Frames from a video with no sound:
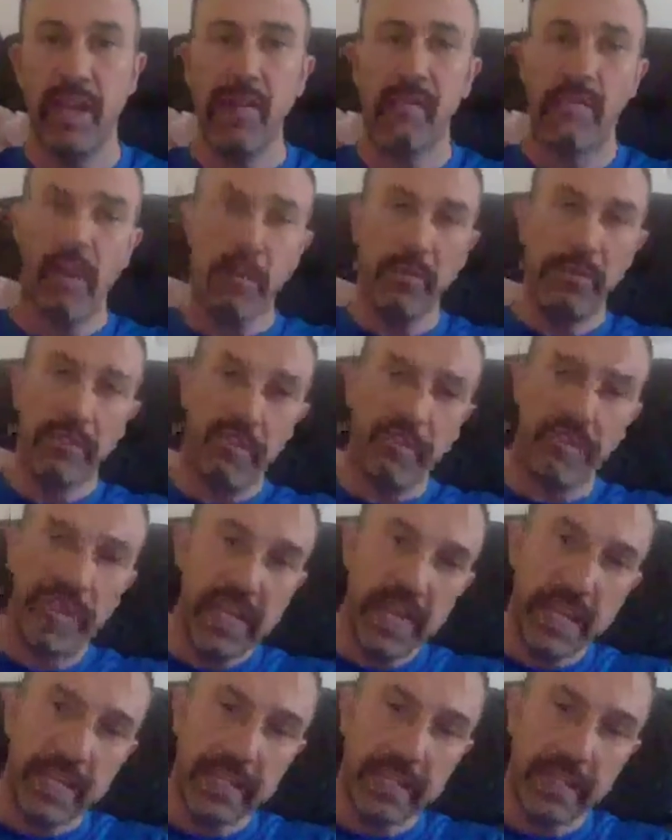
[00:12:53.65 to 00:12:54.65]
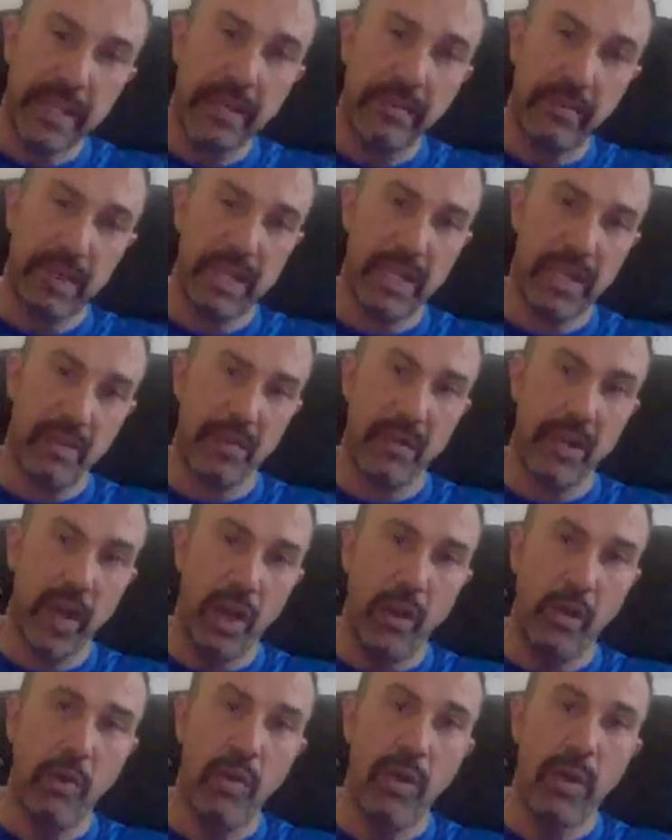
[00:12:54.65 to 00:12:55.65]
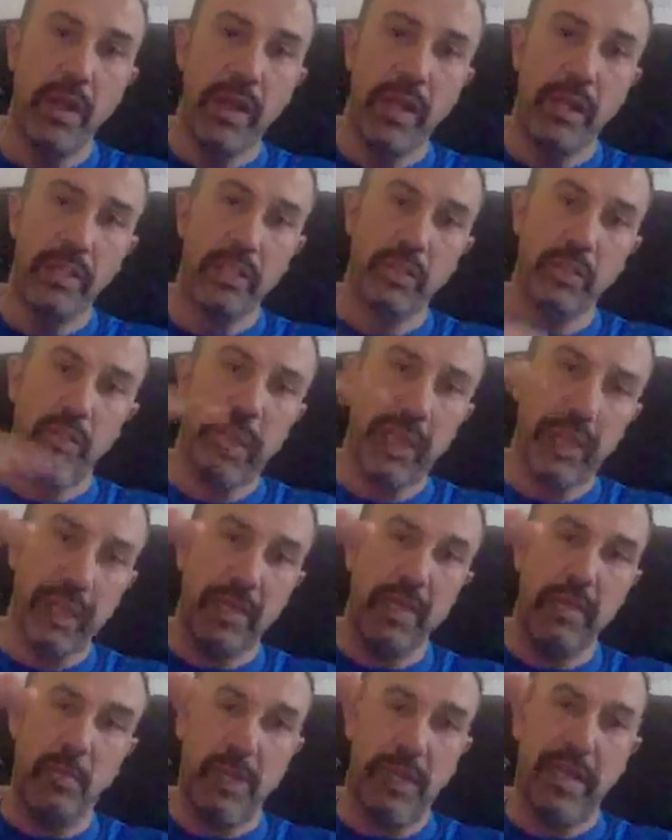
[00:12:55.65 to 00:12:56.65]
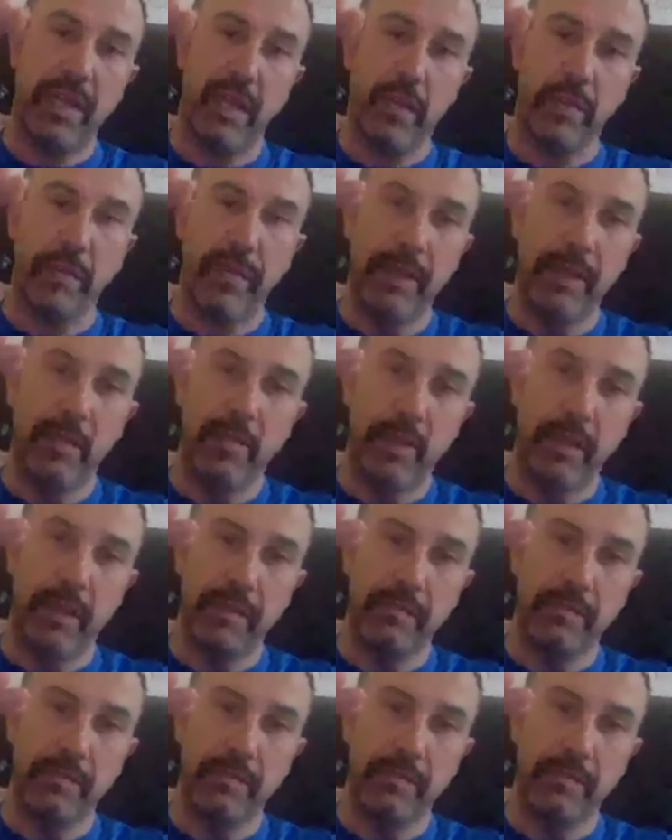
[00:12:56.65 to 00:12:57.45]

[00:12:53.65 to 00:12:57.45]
from feeling down here low and just picking us back up a little bit.